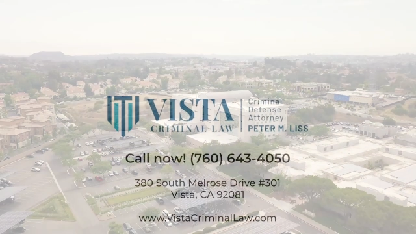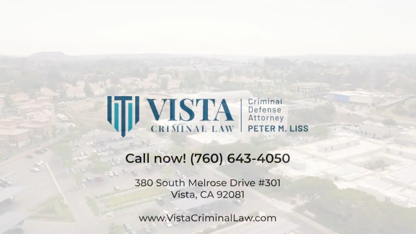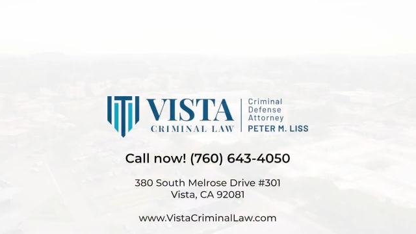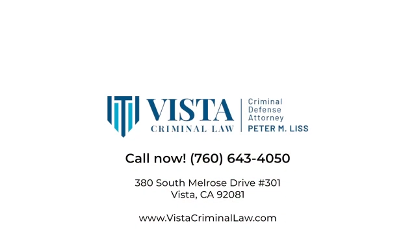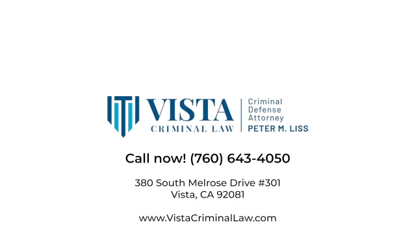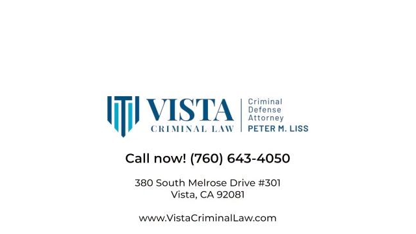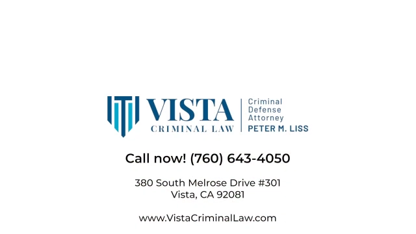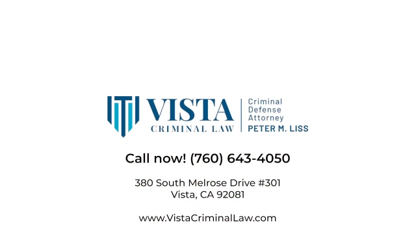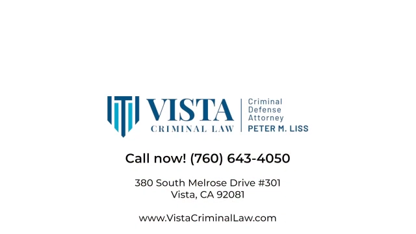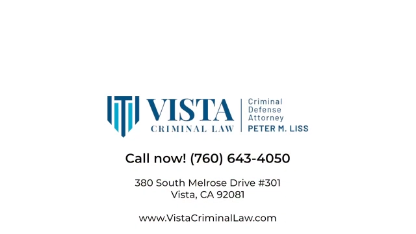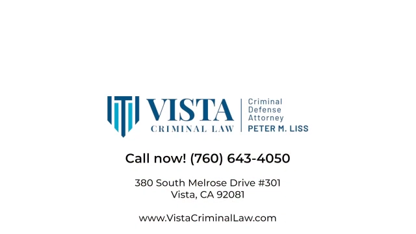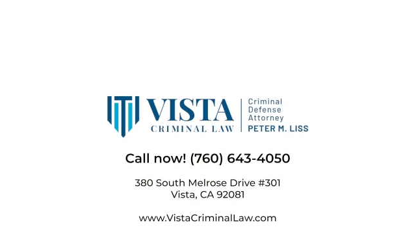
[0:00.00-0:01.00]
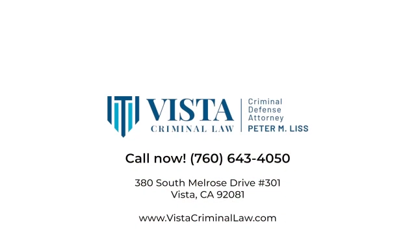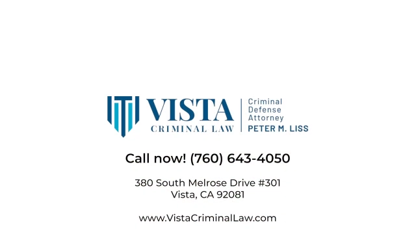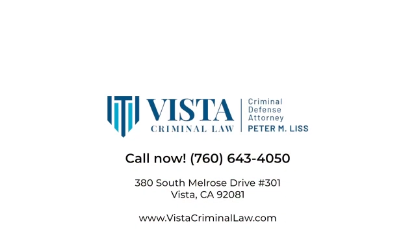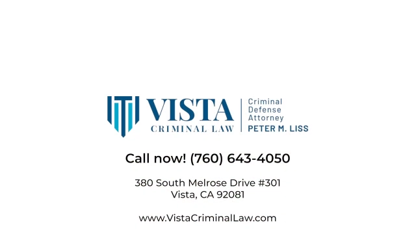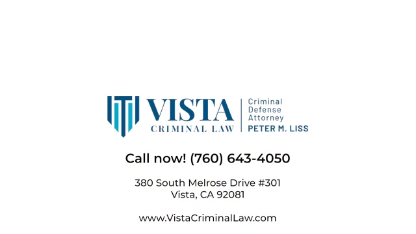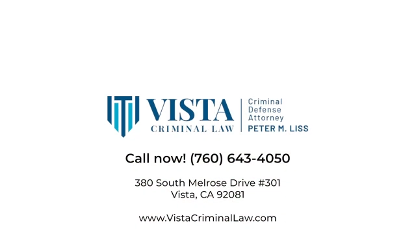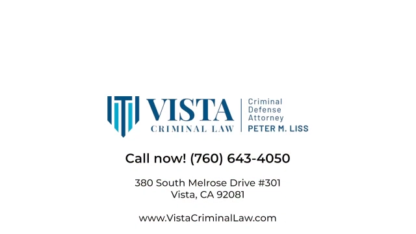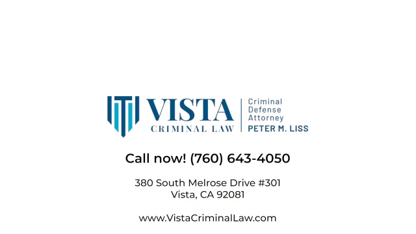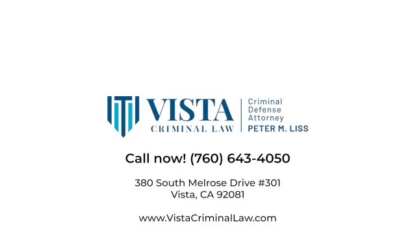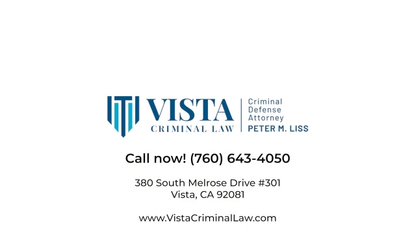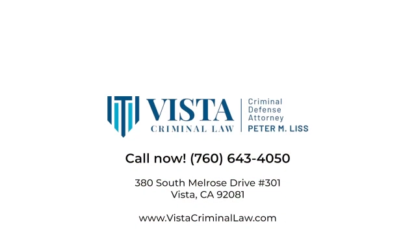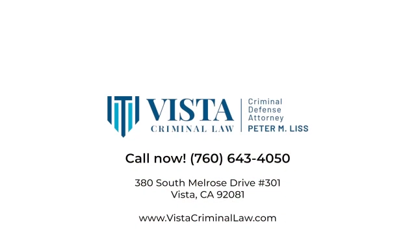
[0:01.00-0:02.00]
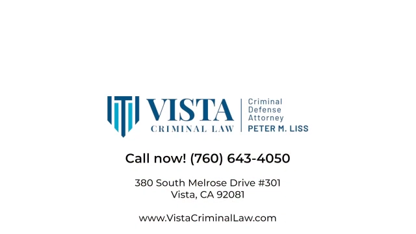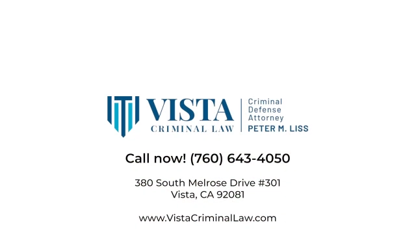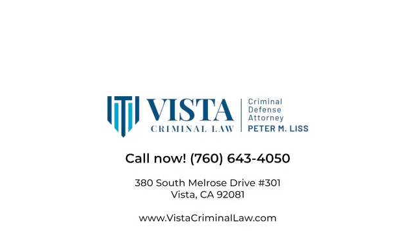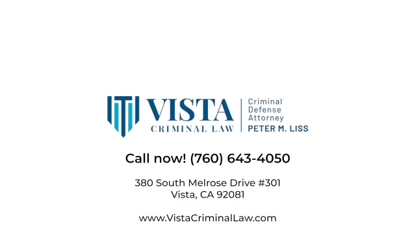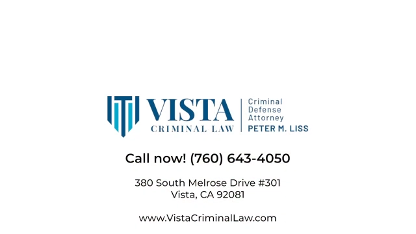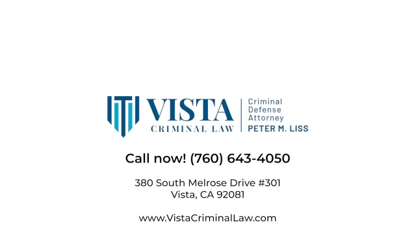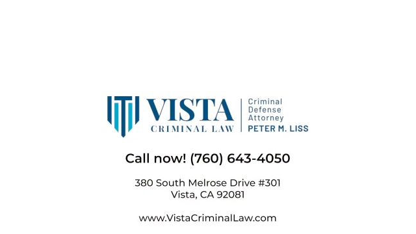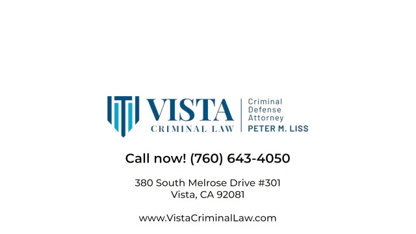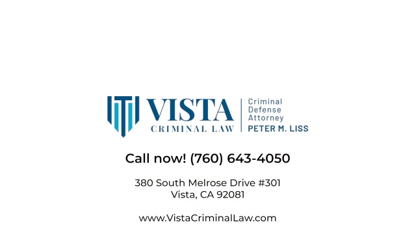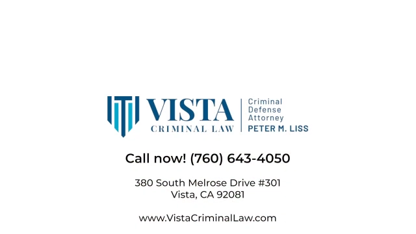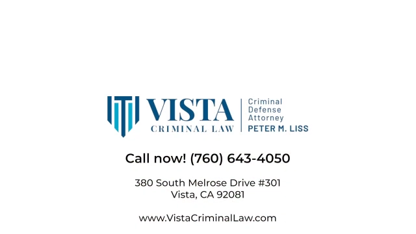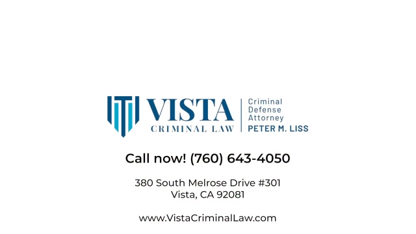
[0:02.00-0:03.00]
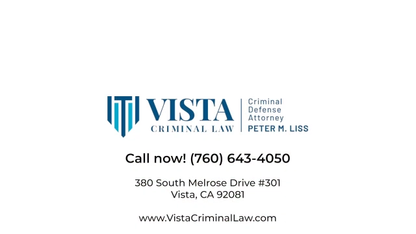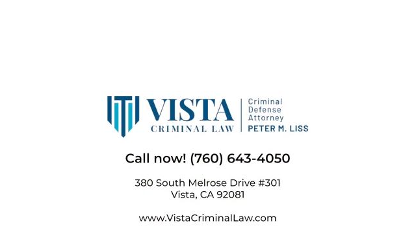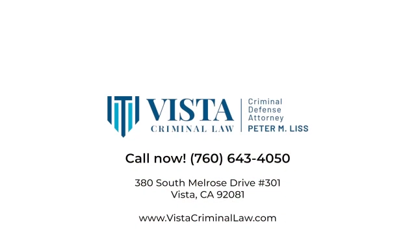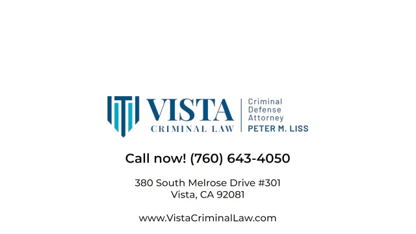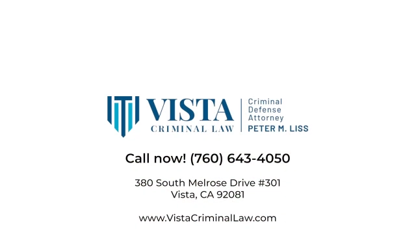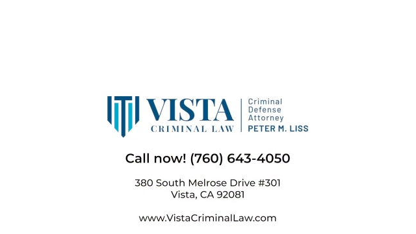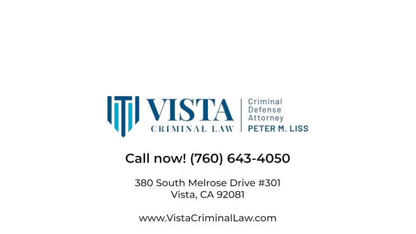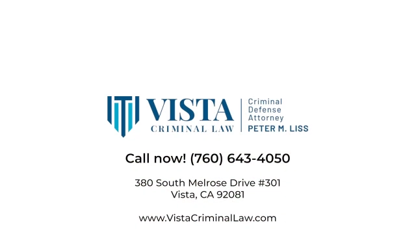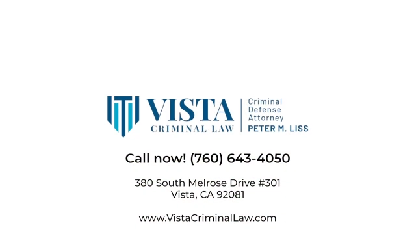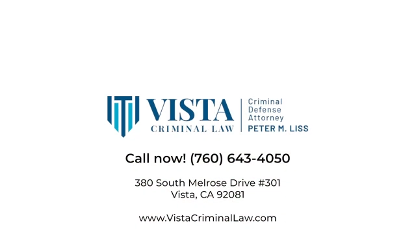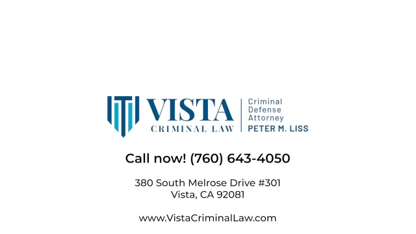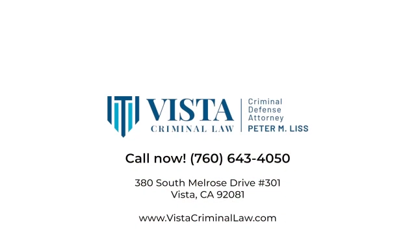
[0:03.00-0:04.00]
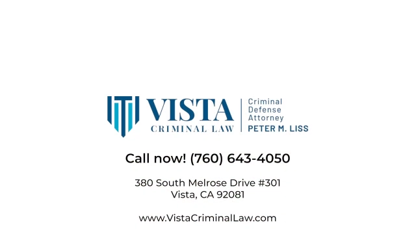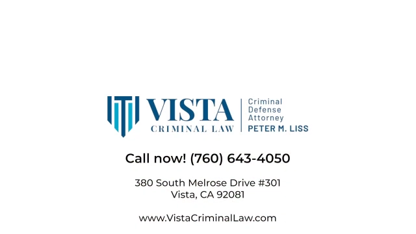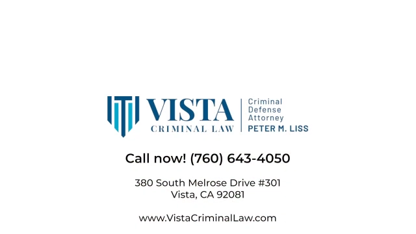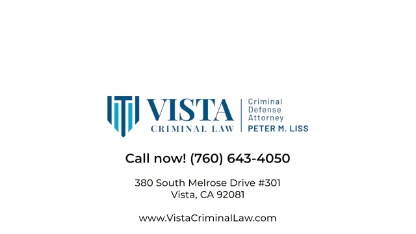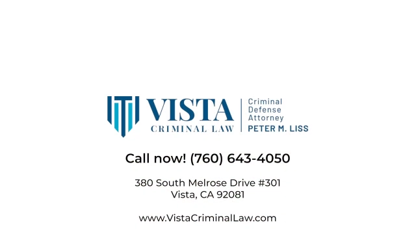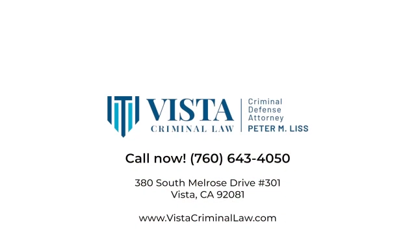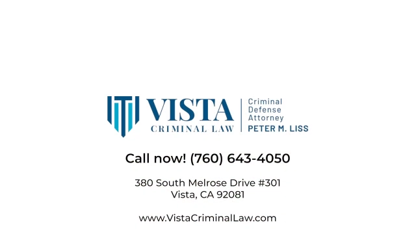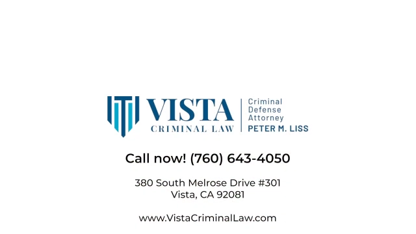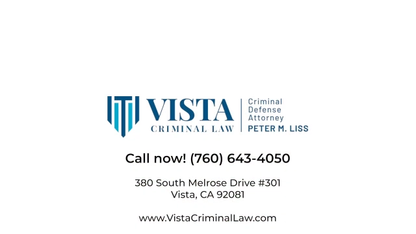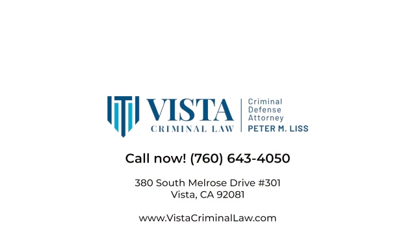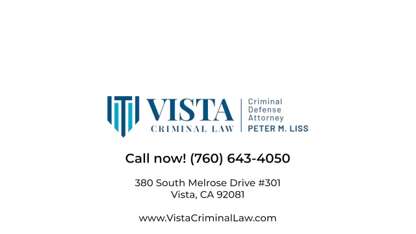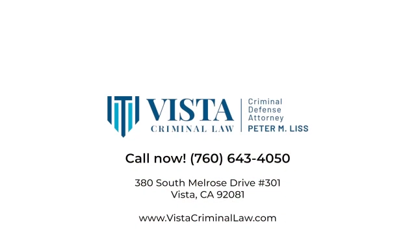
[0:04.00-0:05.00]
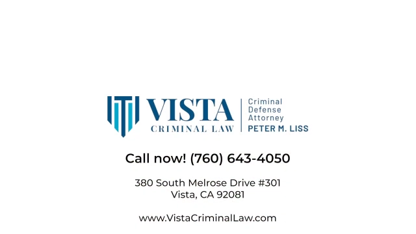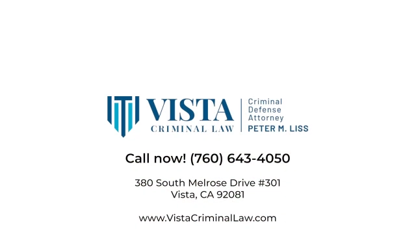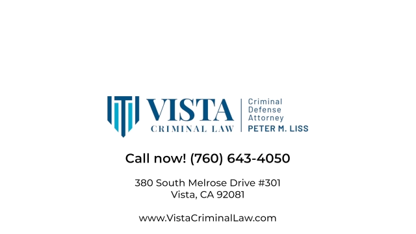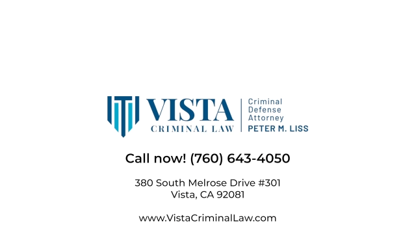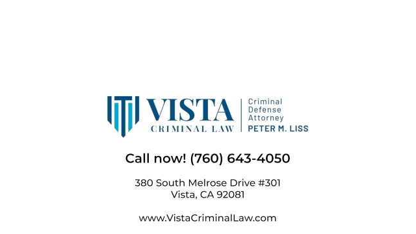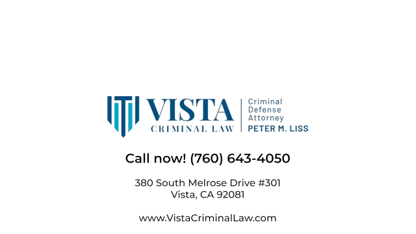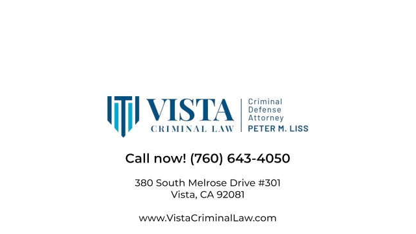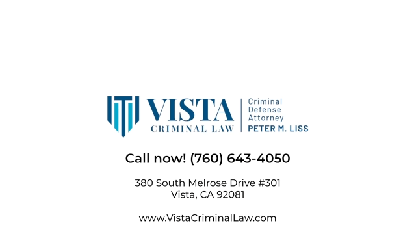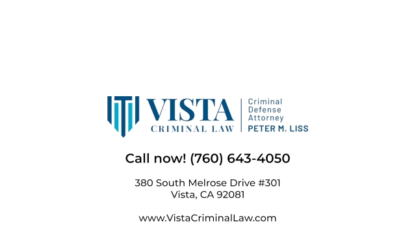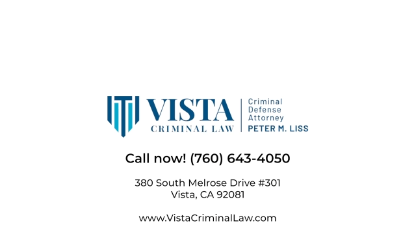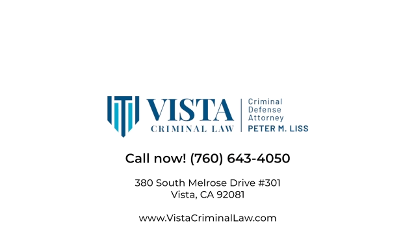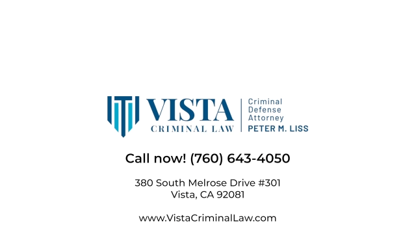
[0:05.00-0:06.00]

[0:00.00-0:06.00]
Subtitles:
No face is visible, so there are no lips to read.